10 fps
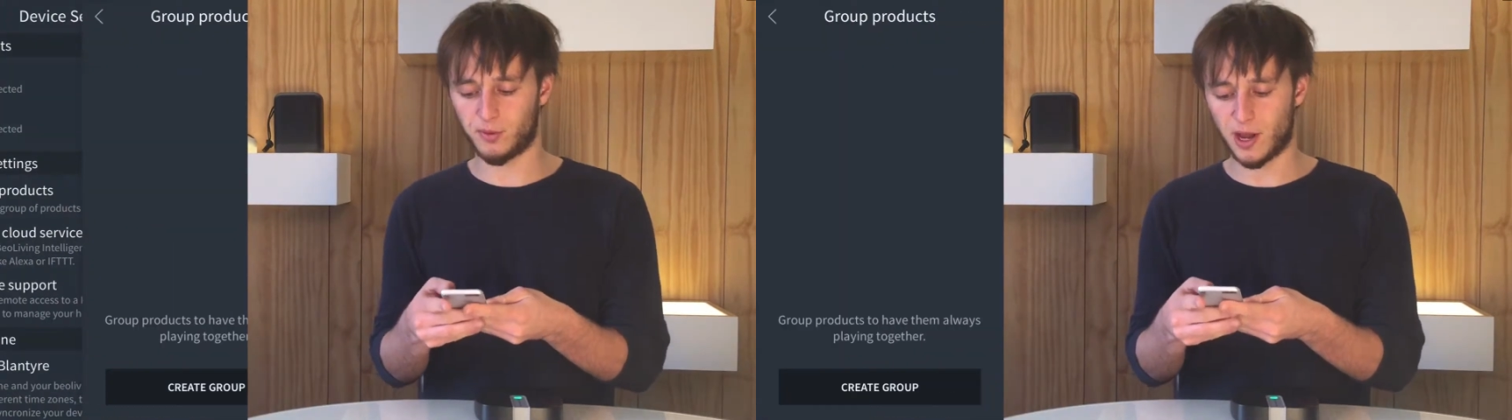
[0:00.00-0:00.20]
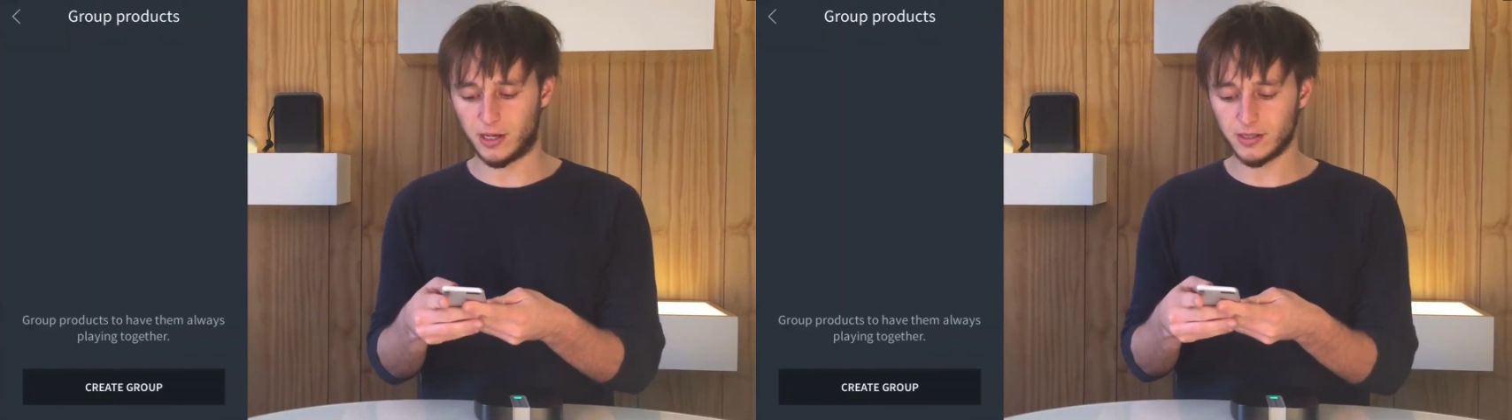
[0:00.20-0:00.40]

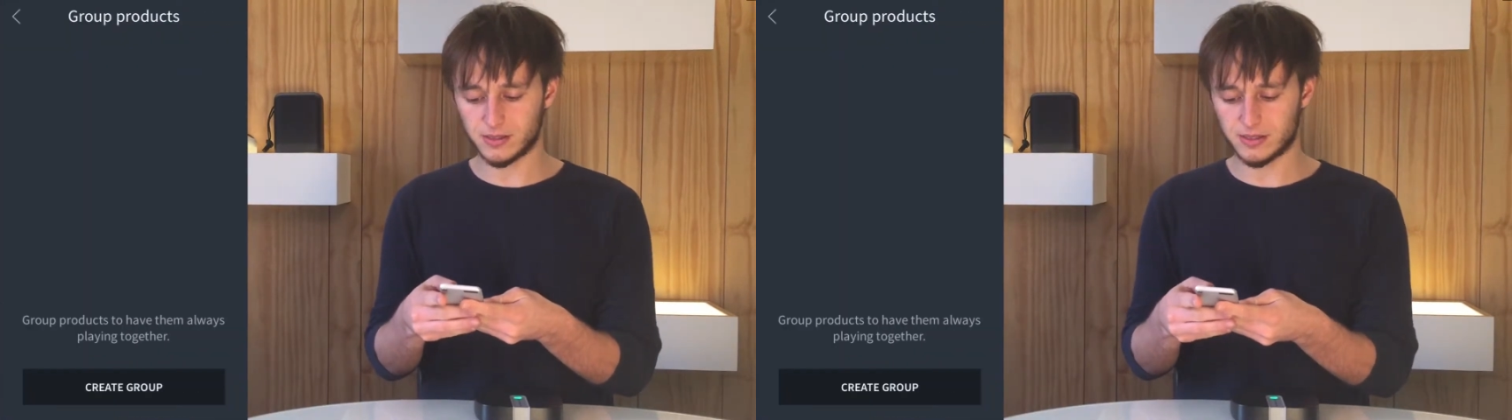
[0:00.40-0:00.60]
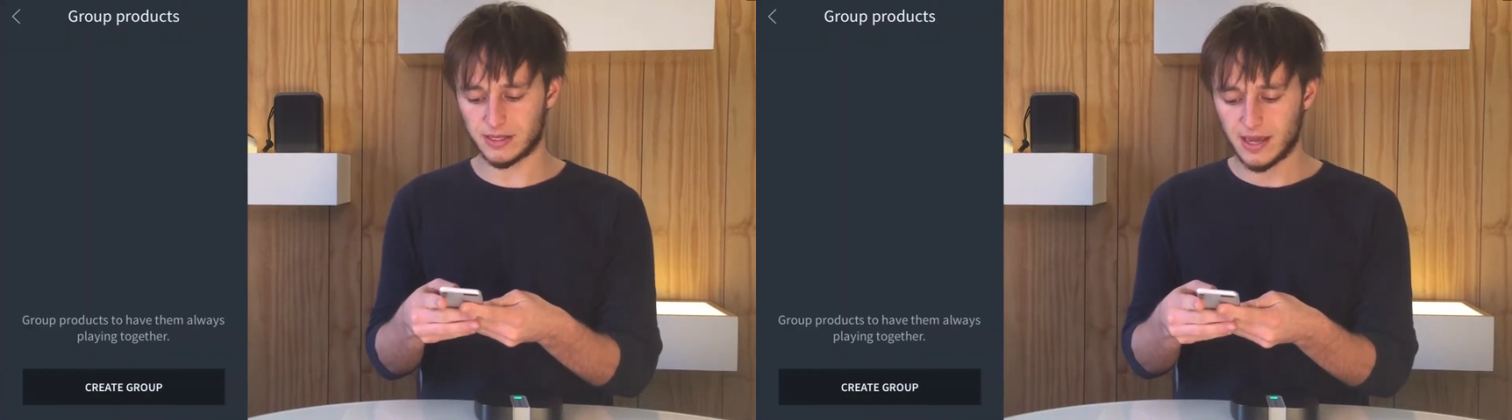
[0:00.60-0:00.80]

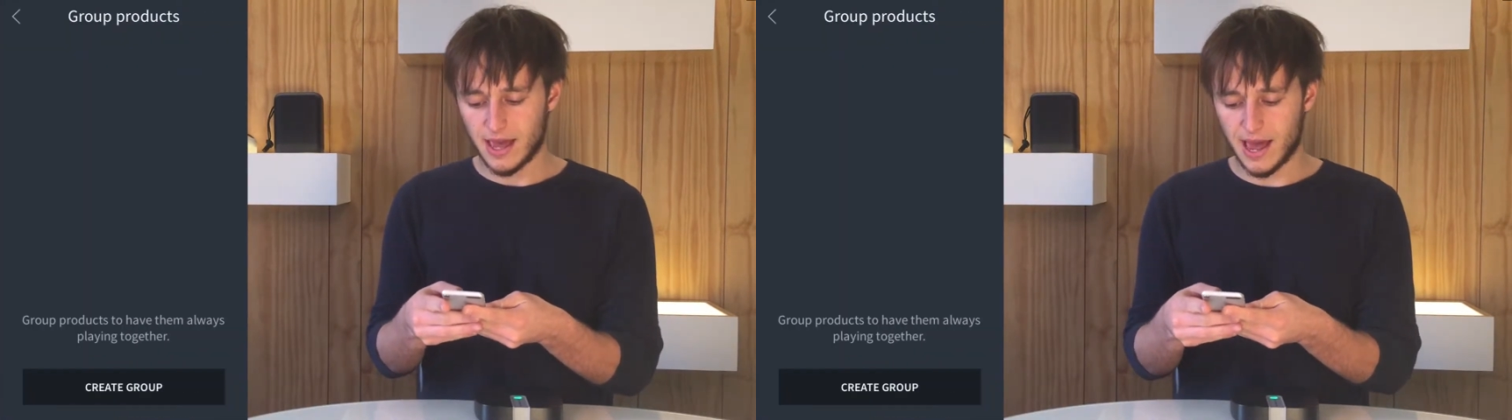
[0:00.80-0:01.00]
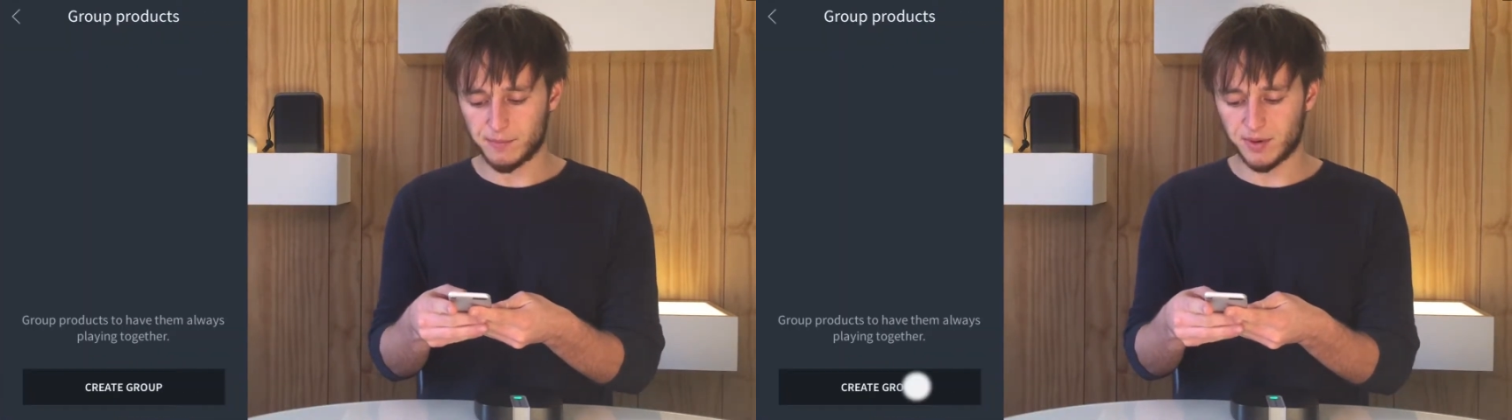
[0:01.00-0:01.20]
Products
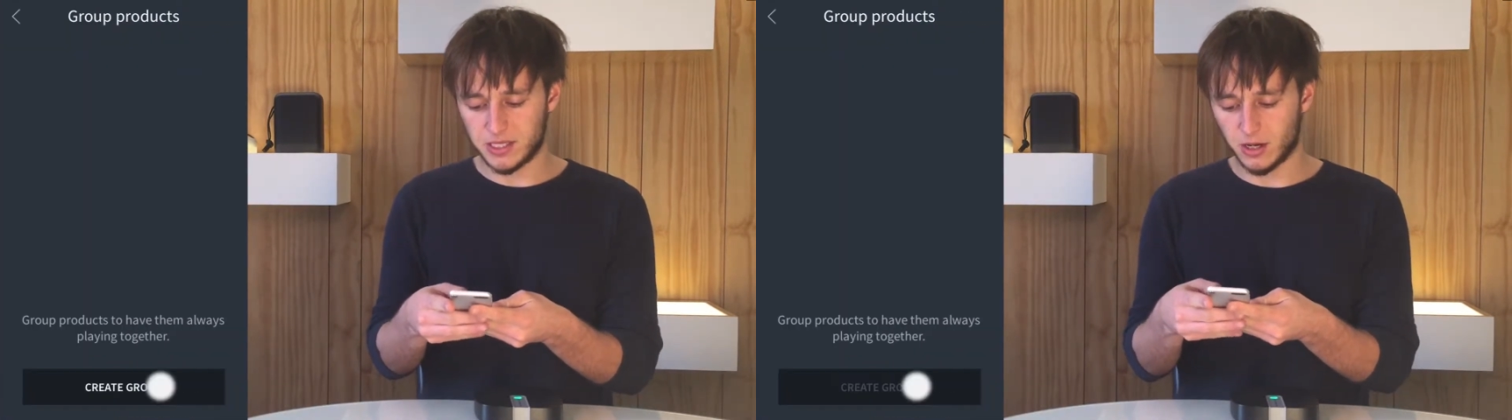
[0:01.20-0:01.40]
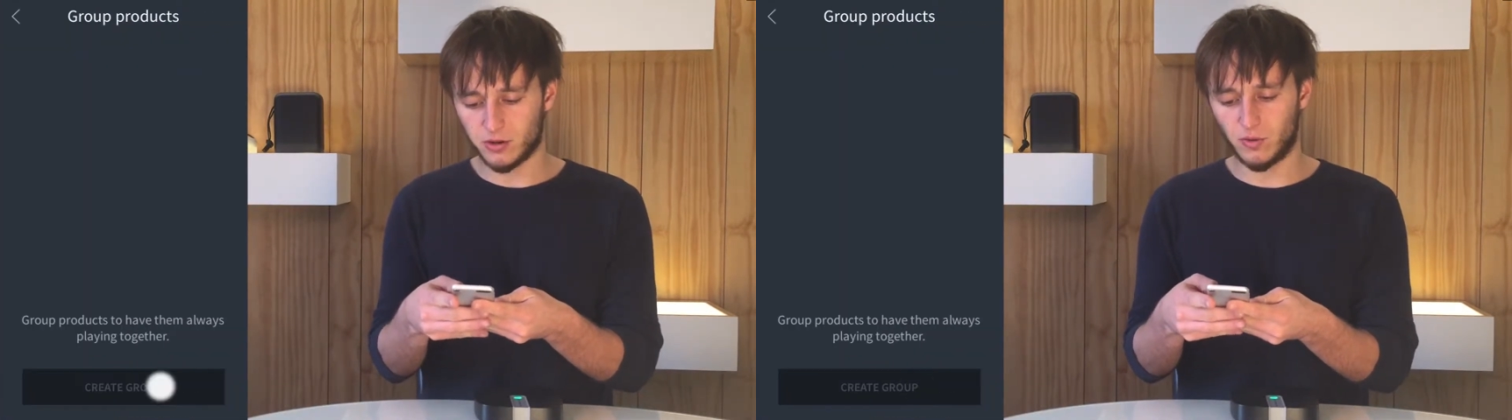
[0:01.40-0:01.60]
and
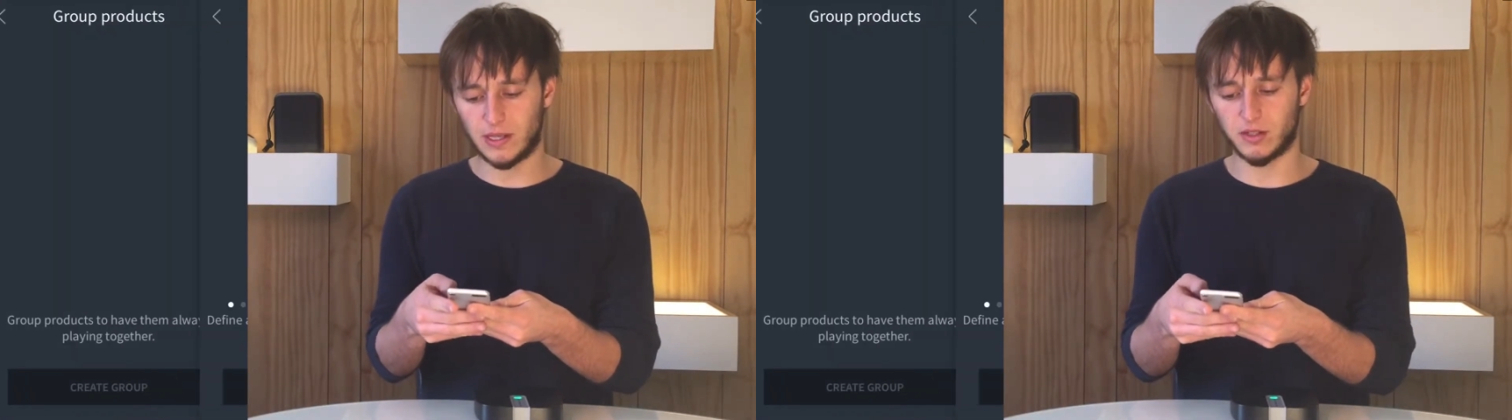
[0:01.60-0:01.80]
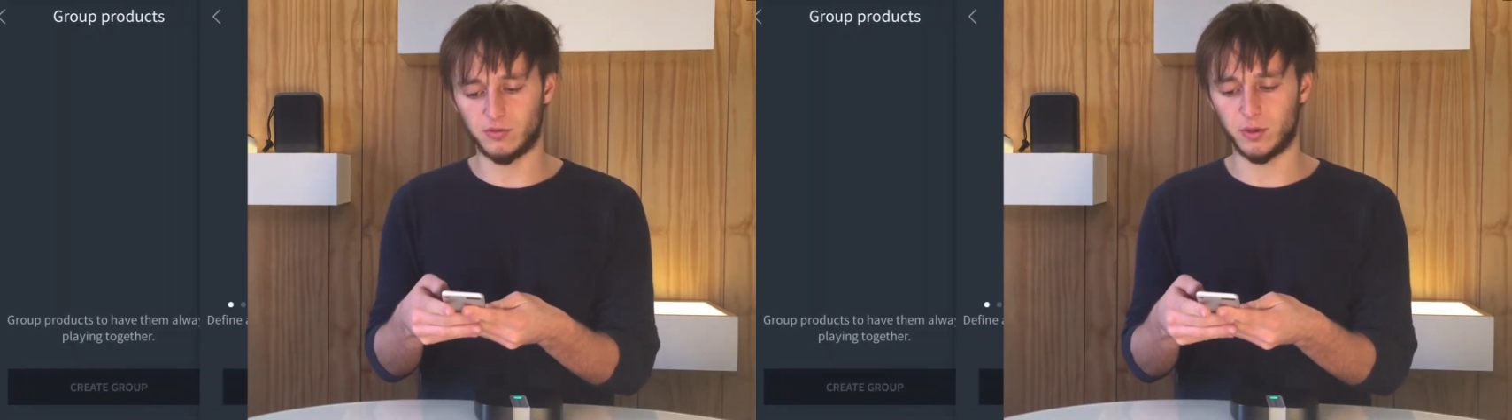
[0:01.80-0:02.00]
press on
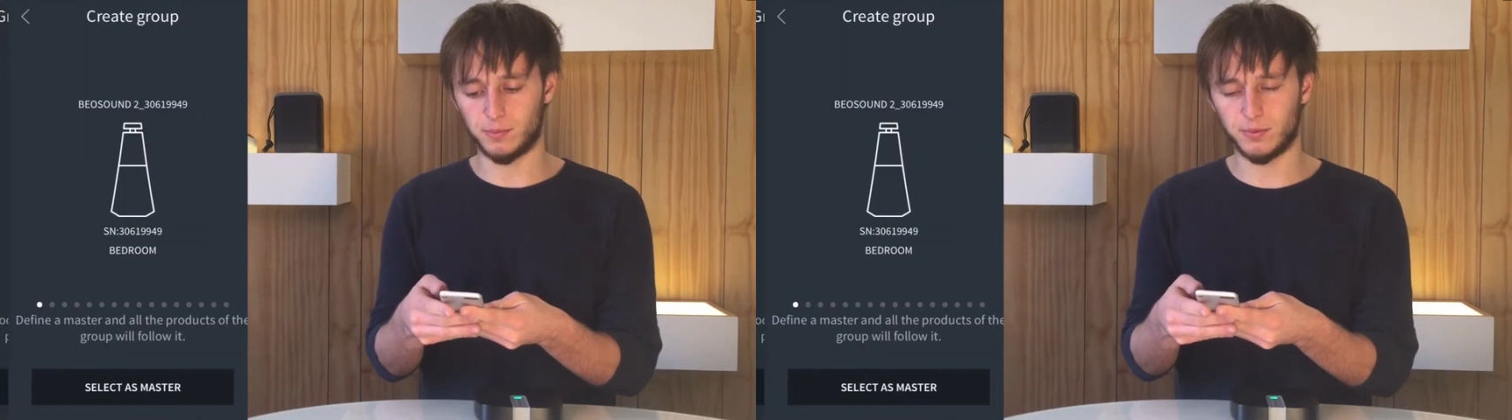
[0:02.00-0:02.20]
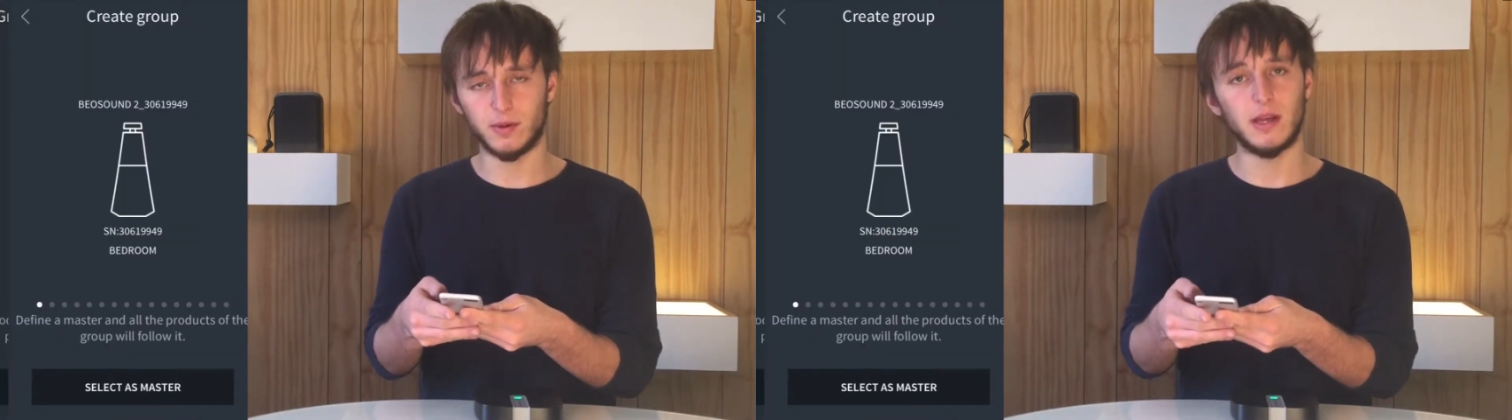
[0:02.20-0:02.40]
Create a Group.